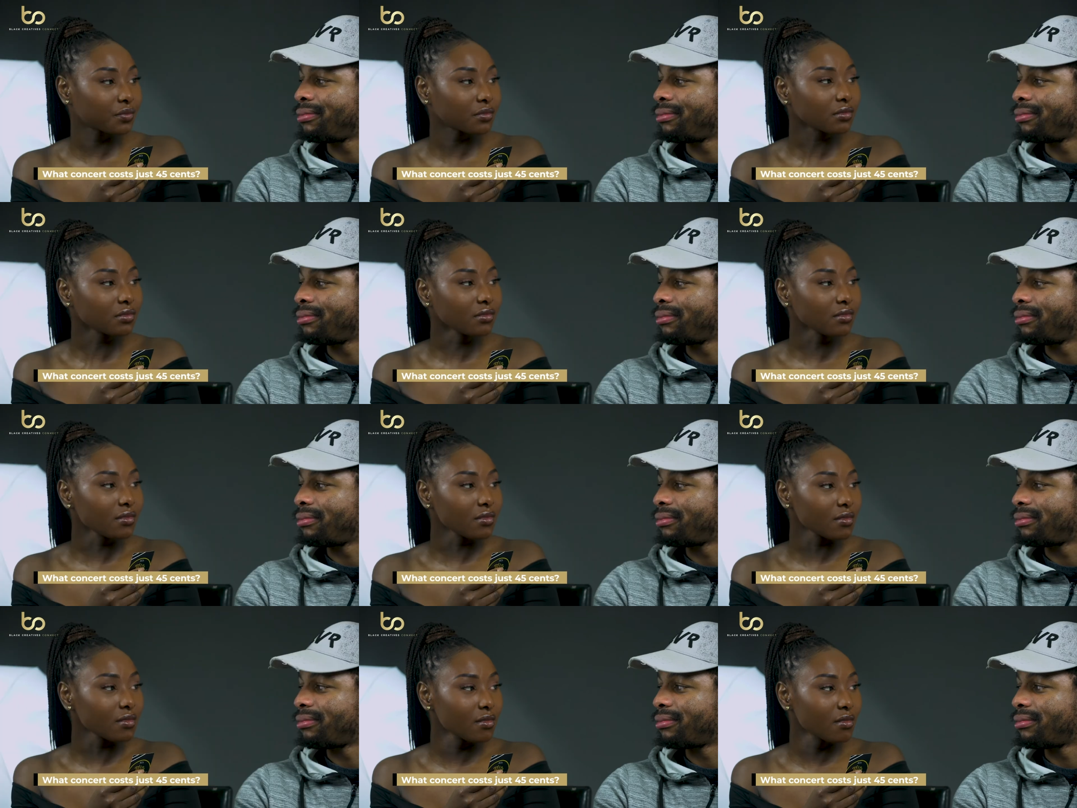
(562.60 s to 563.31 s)

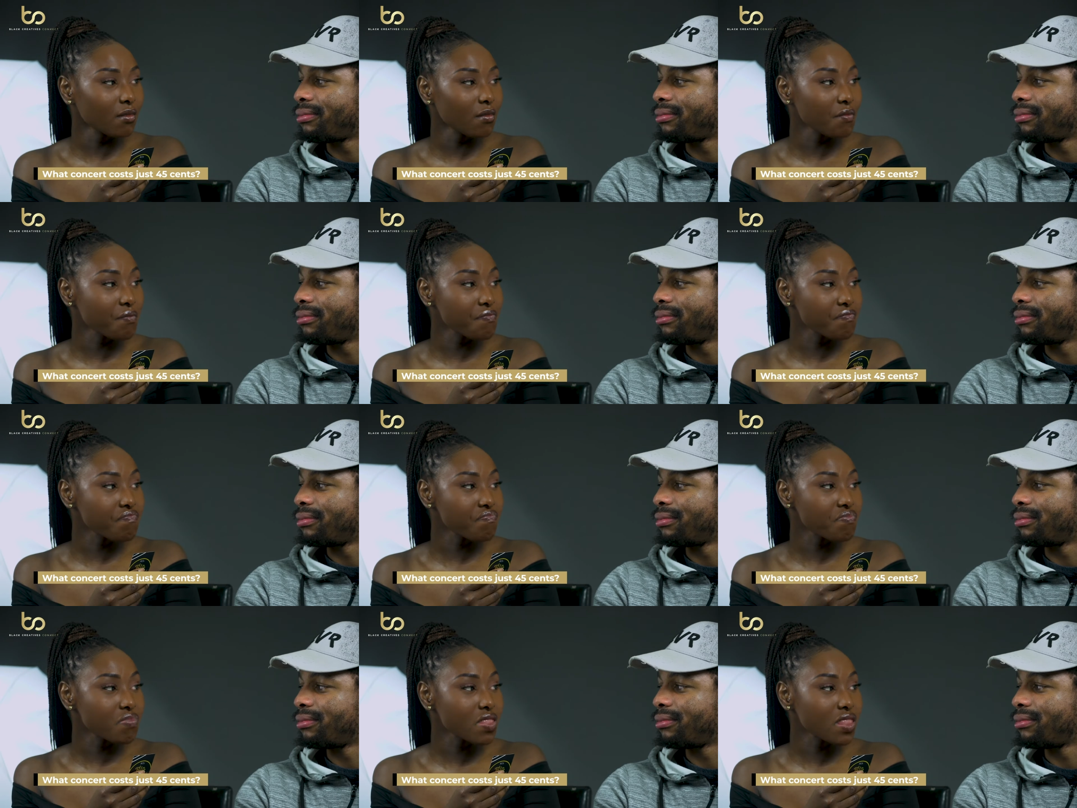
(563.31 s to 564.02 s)

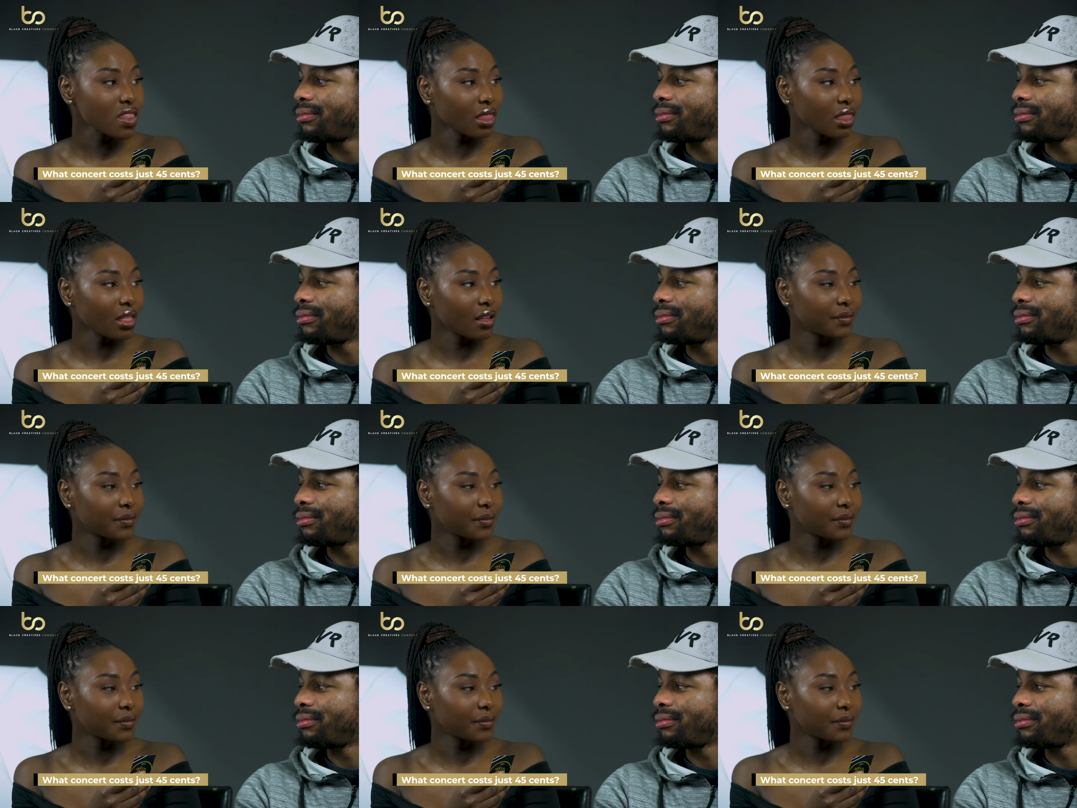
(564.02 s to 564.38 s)
Nothing is said.